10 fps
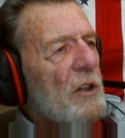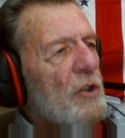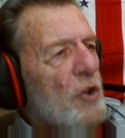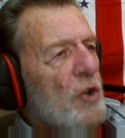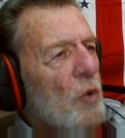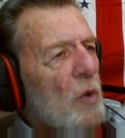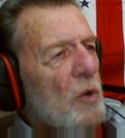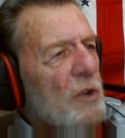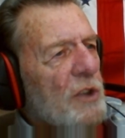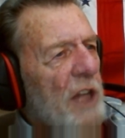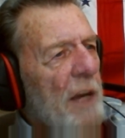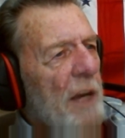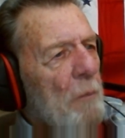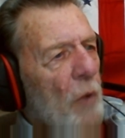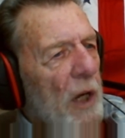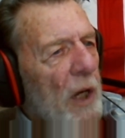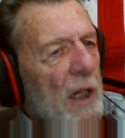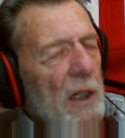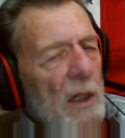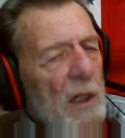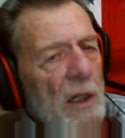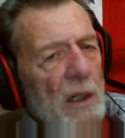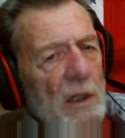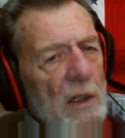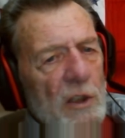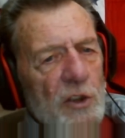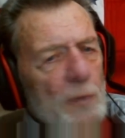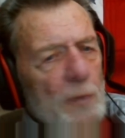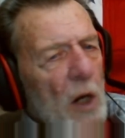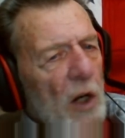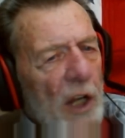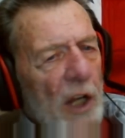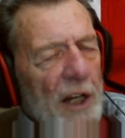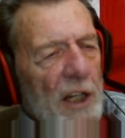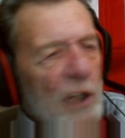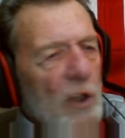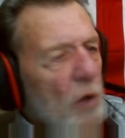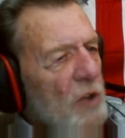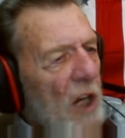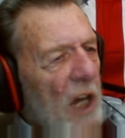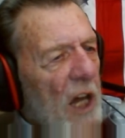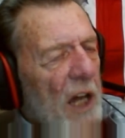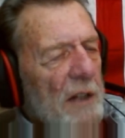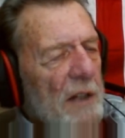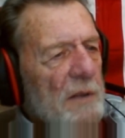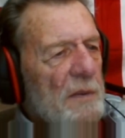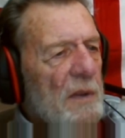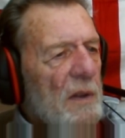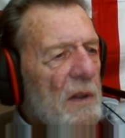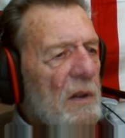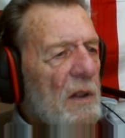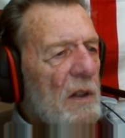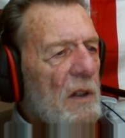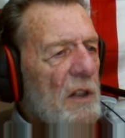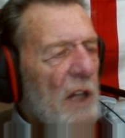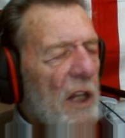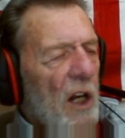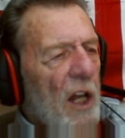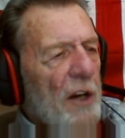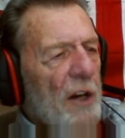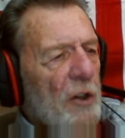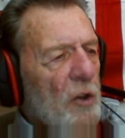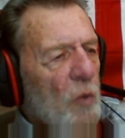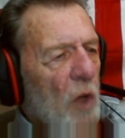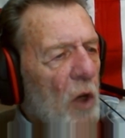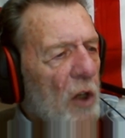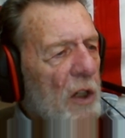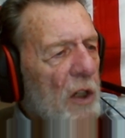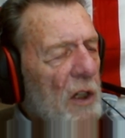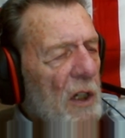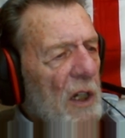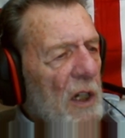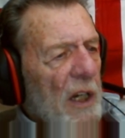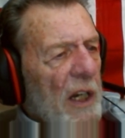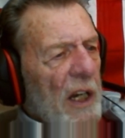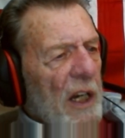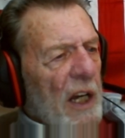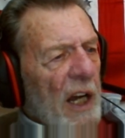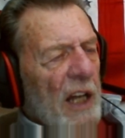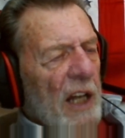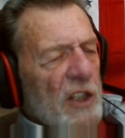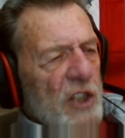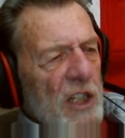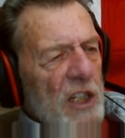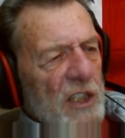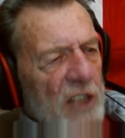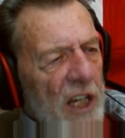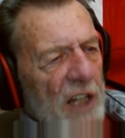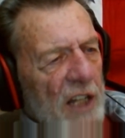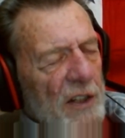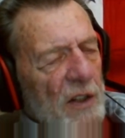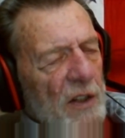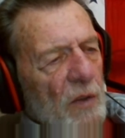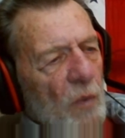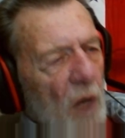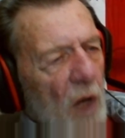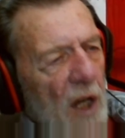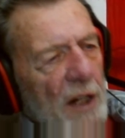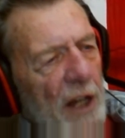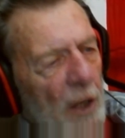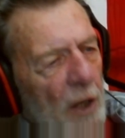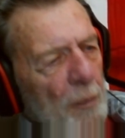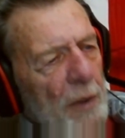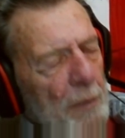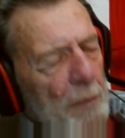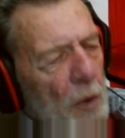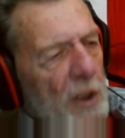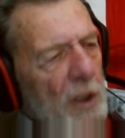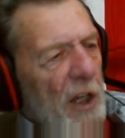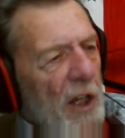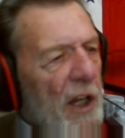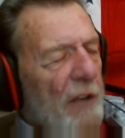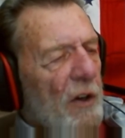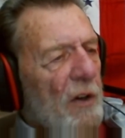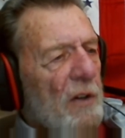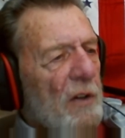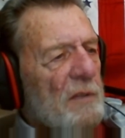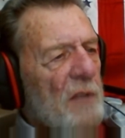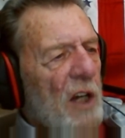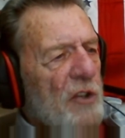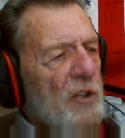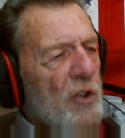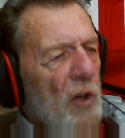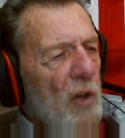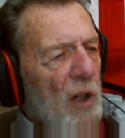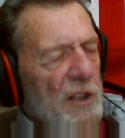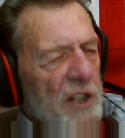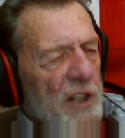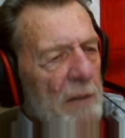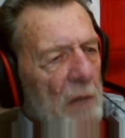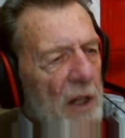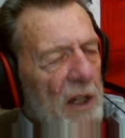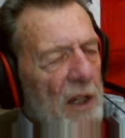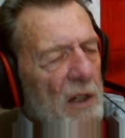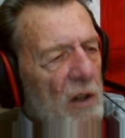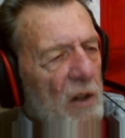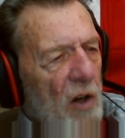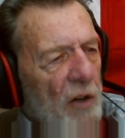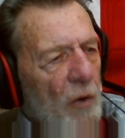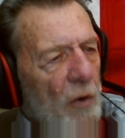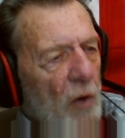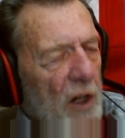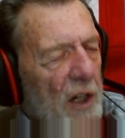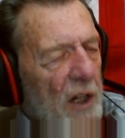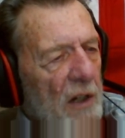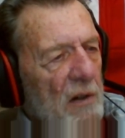Jules Embry. Smart lady, knows a lot, did a lot of good work. And she said, Ron, help me put together a Jural assembly on Oregon.